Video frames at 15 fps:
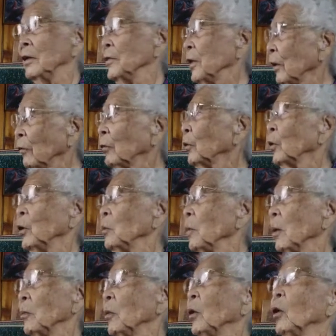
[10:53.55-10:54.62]
never
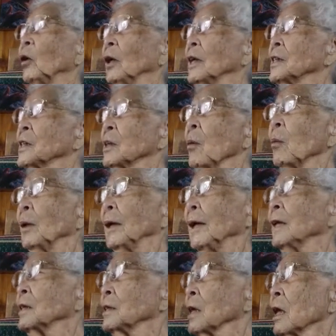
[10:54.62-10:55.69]
remember unless someone
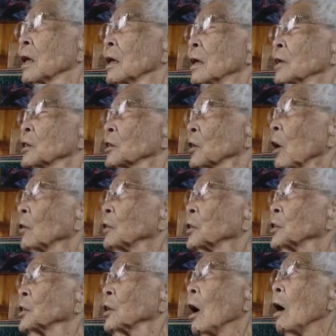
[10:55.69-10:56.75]
else
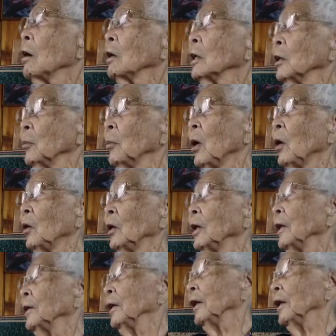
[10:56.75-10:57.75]
starts talking about it, and